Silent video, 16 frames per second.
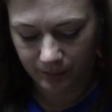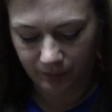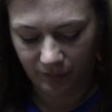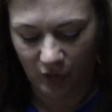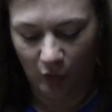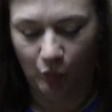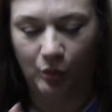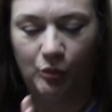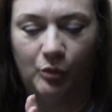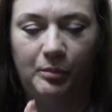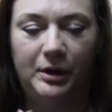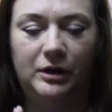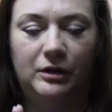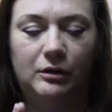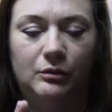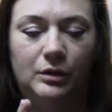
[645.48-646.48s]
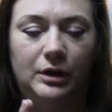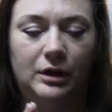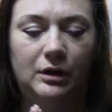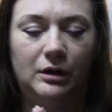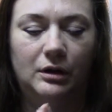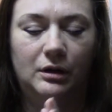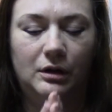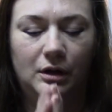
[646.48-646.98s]
we will be
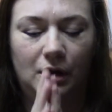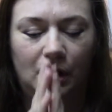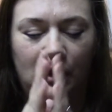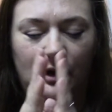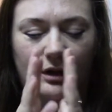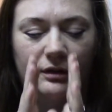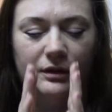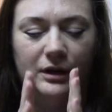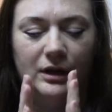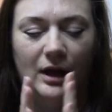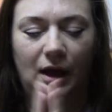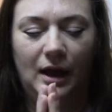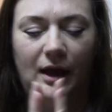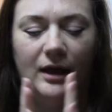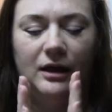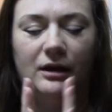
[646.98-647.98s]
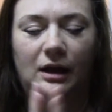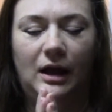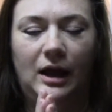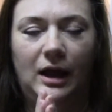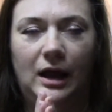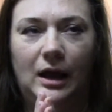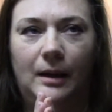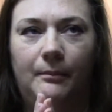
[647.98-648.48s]
doing the egg and
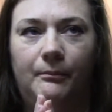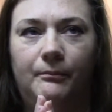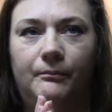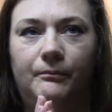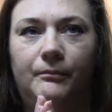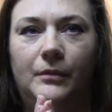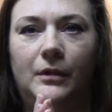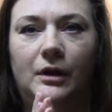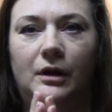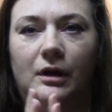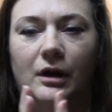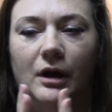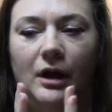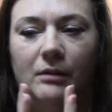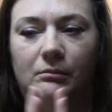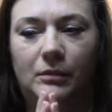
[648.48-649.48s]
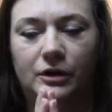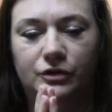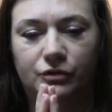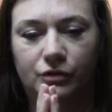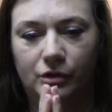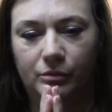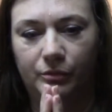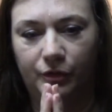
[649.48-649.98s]
ham and
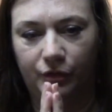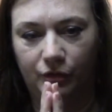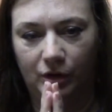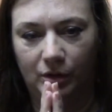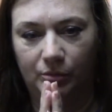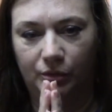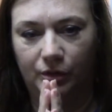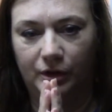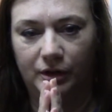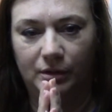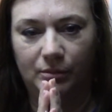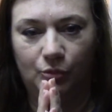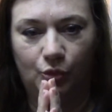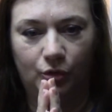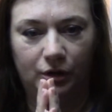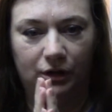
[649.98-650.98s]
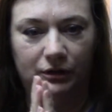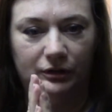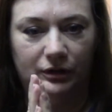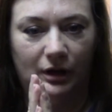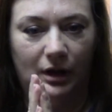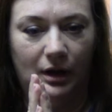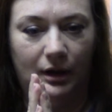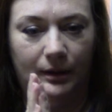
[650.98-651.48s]
mushroom scramble in the morning
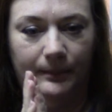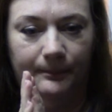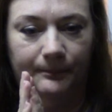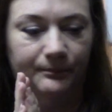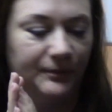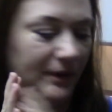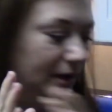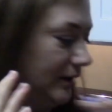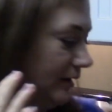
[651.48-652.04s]
time, and